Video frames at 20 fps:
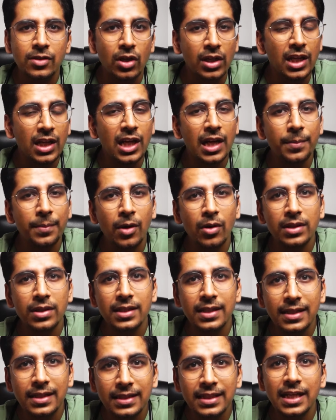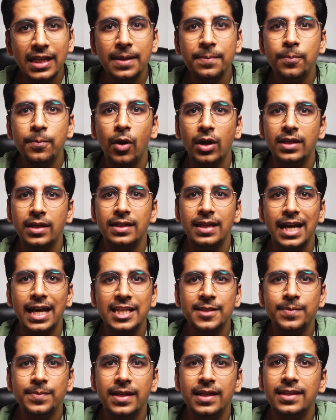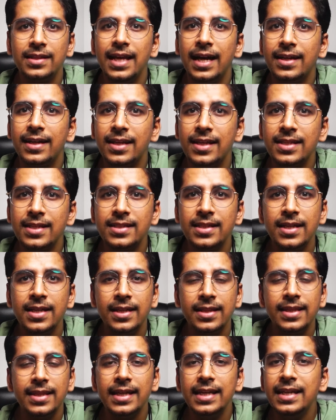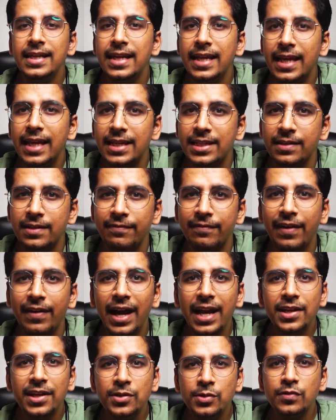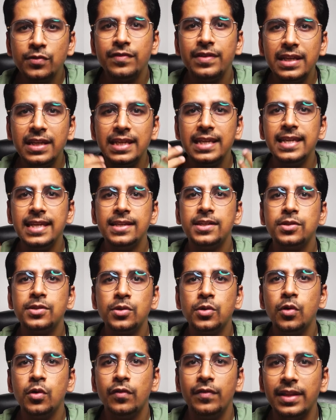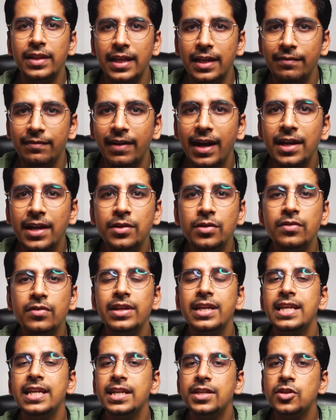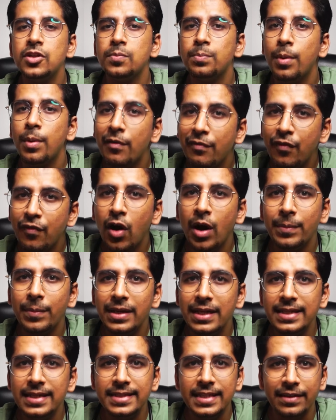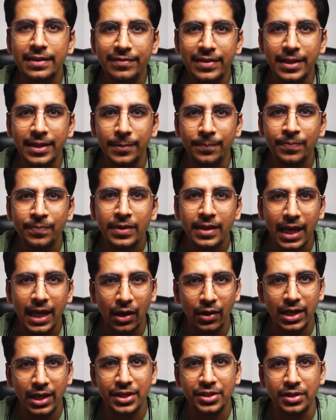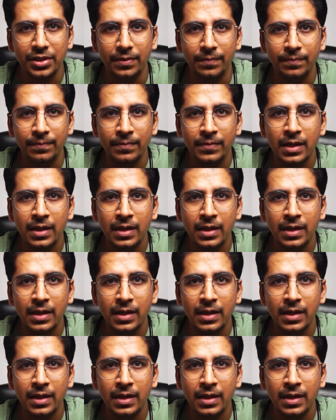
talking about the other important aspect that is the indication. Why do we need to go with it? Why do we need to perform EJV cannulation?